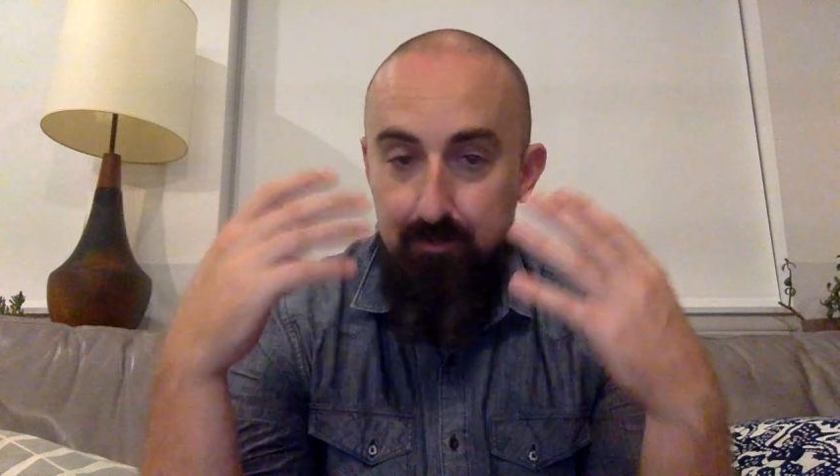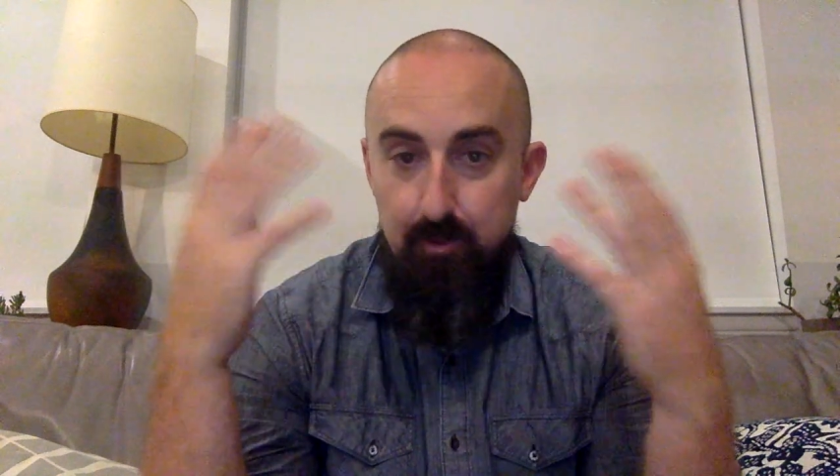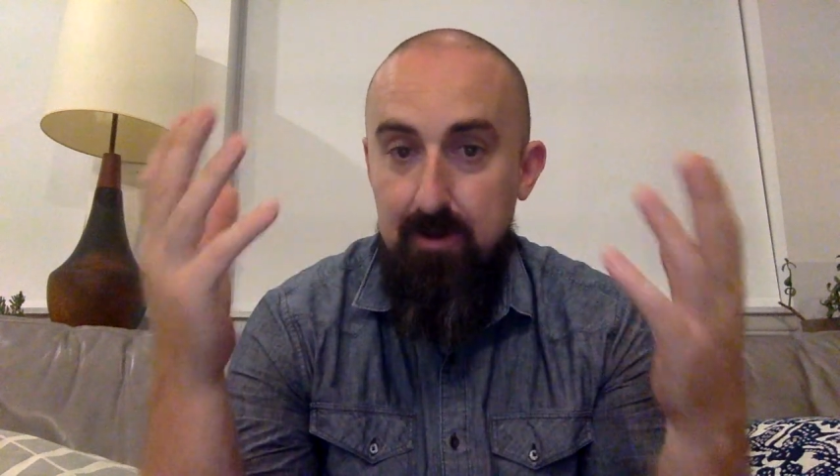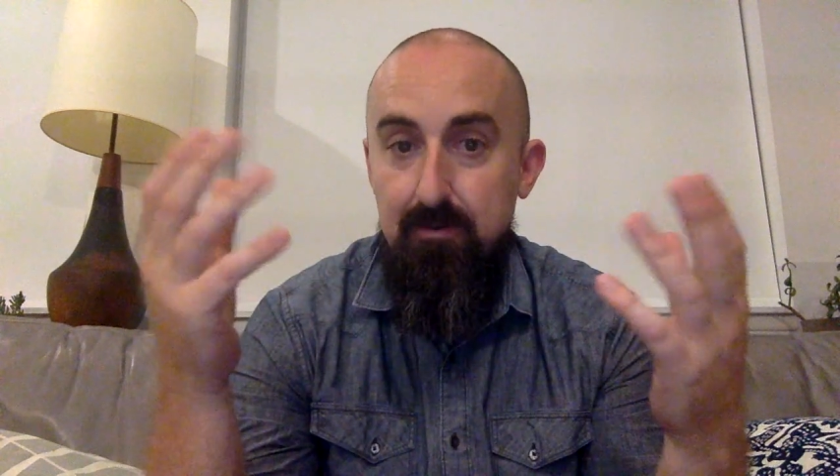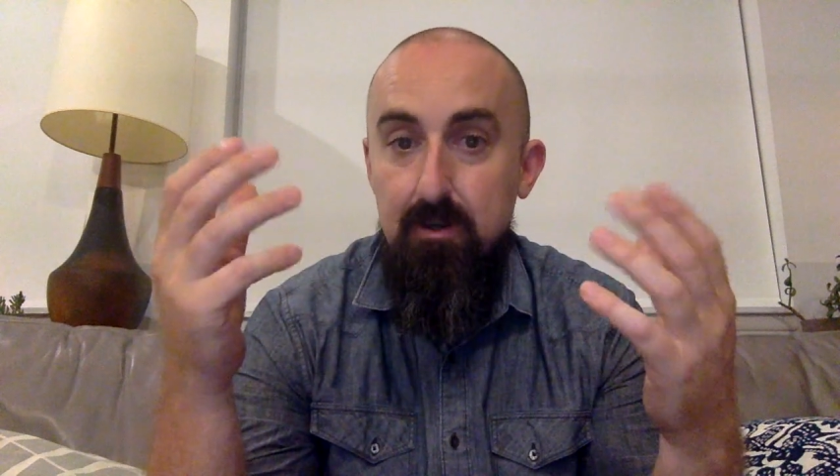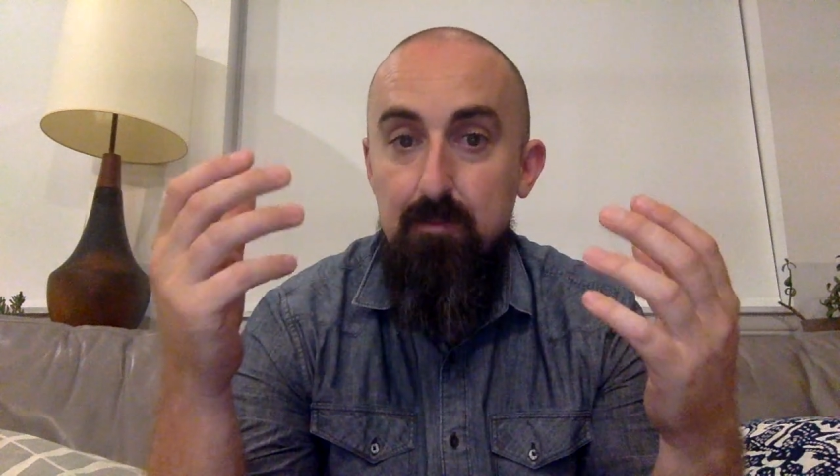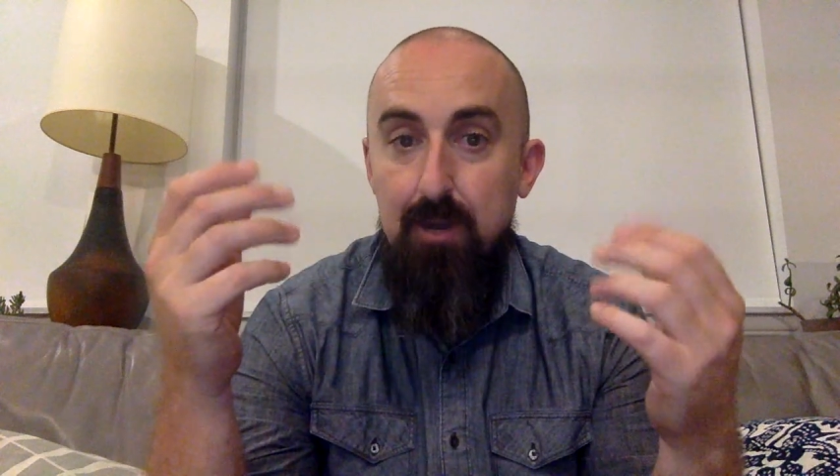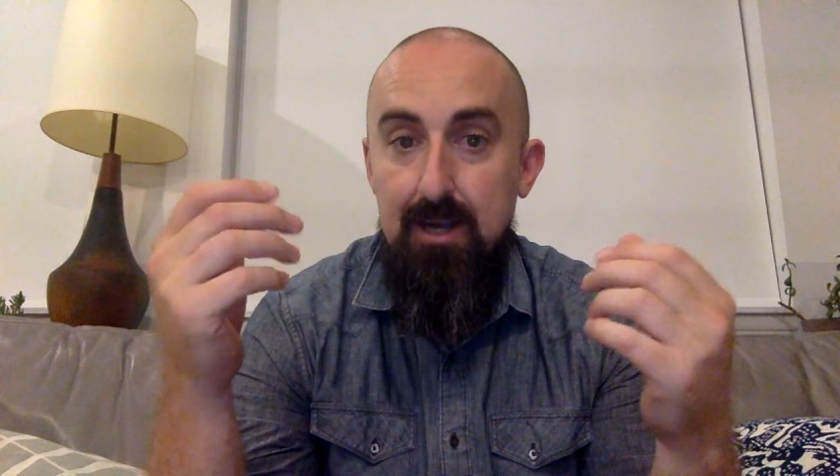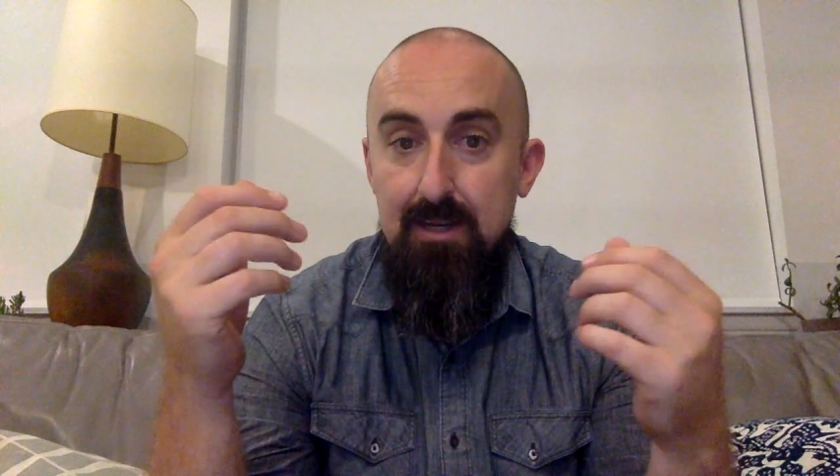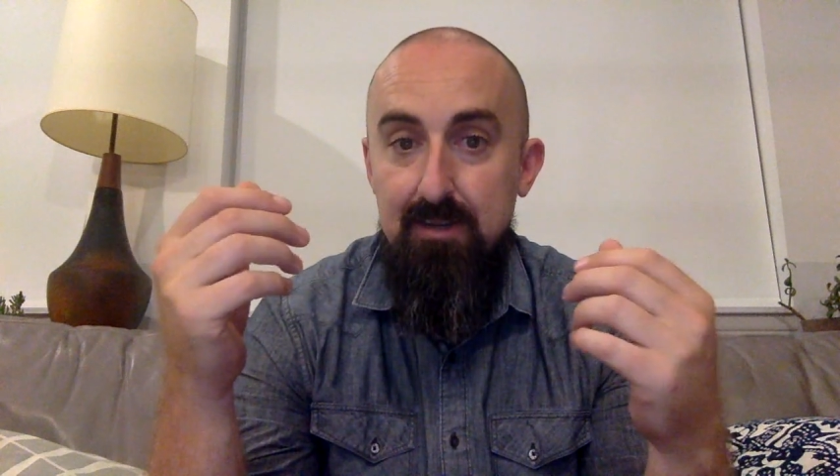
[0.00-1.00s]
wherever your
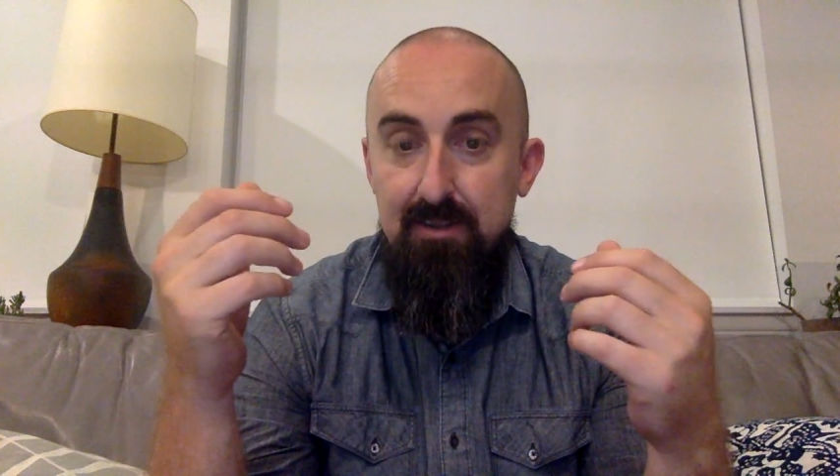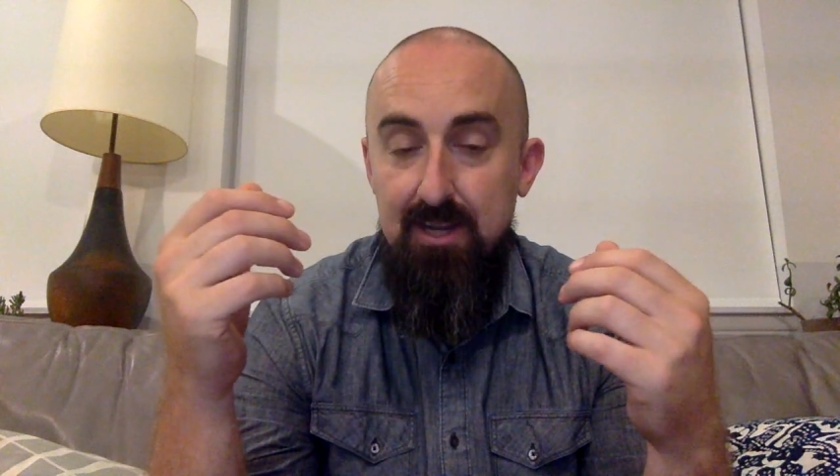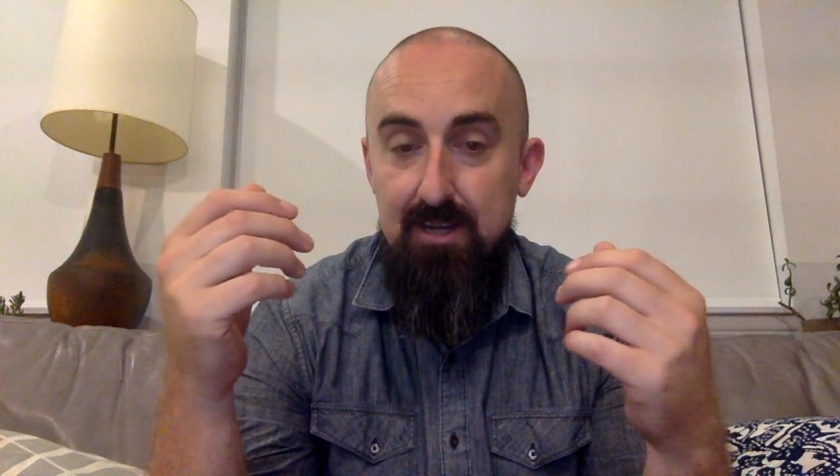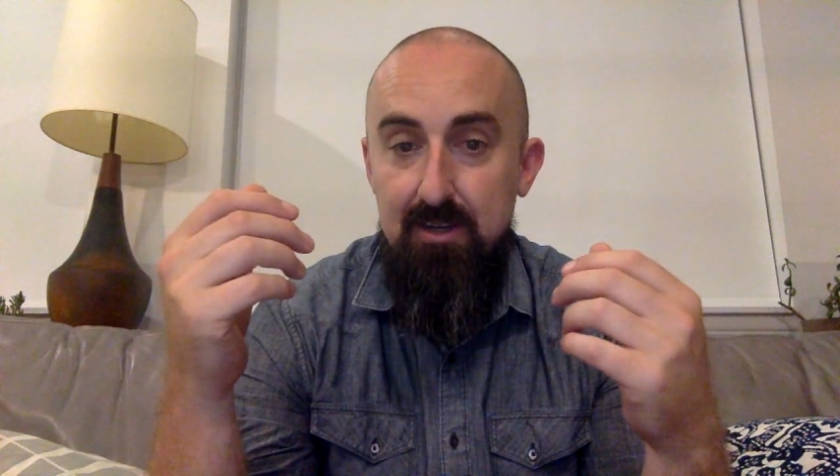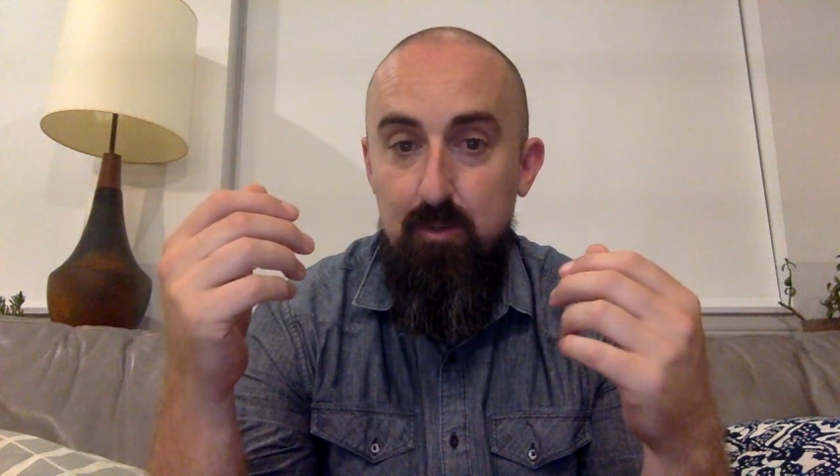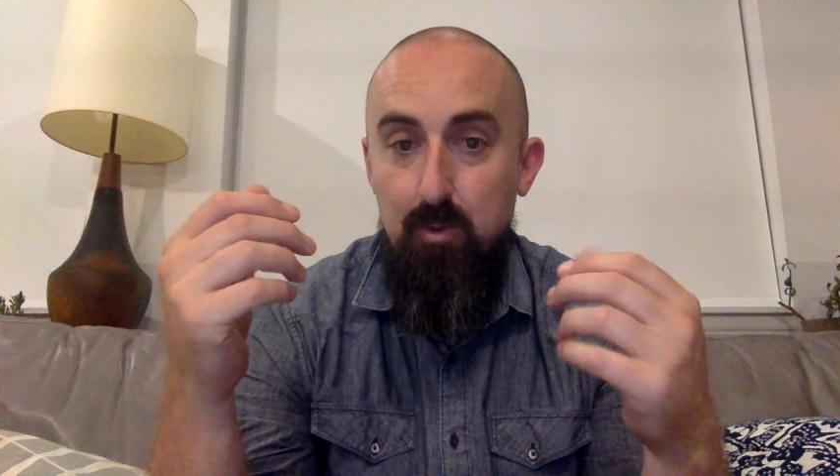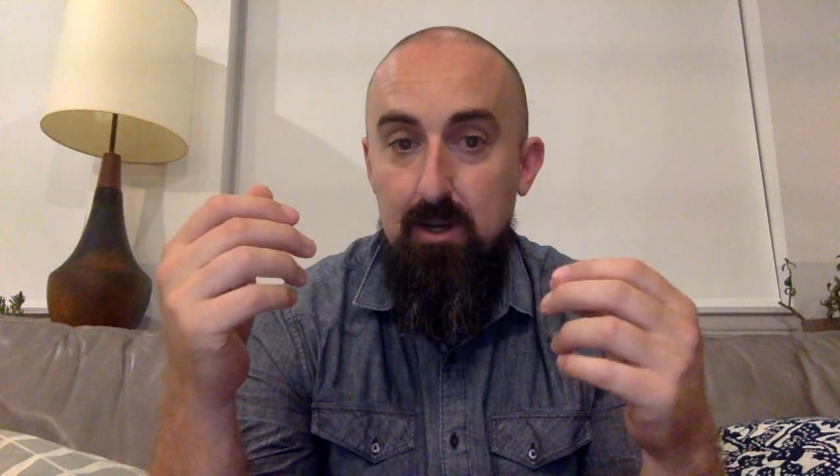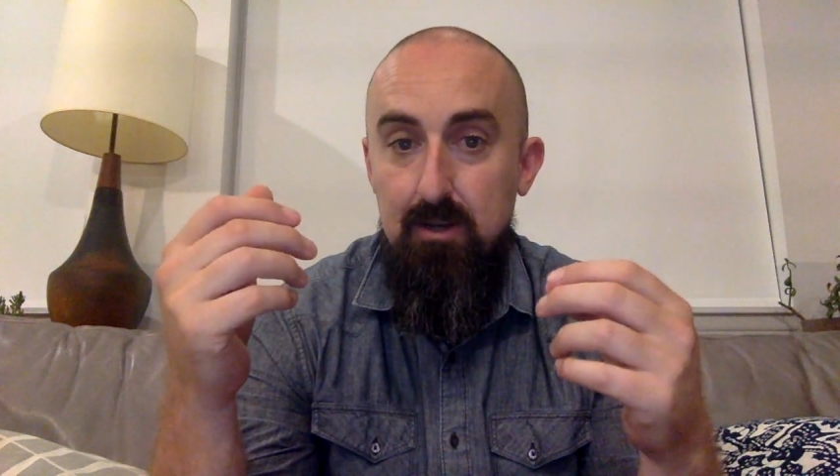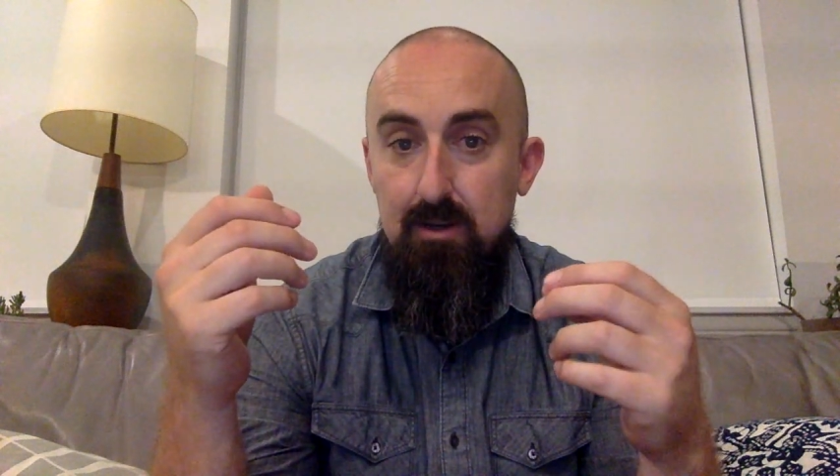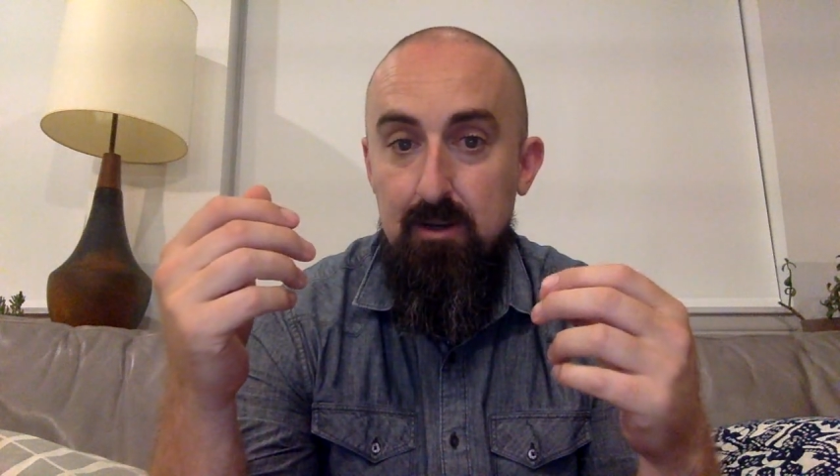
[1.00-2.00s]
mind decided to
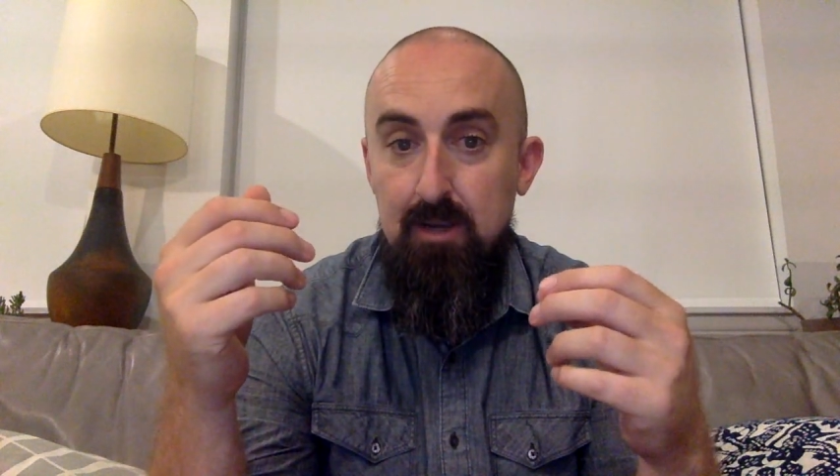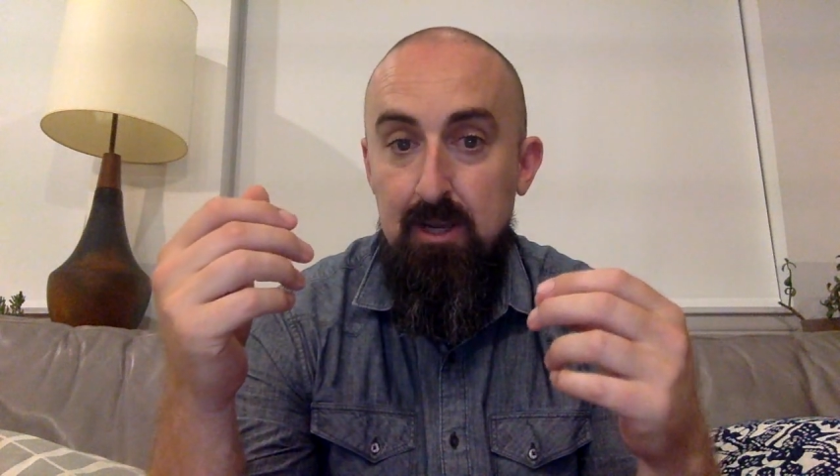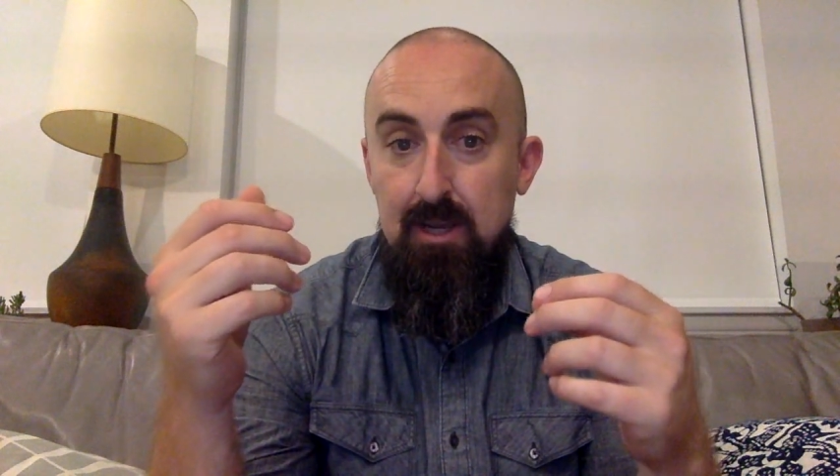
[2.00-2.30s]
wander,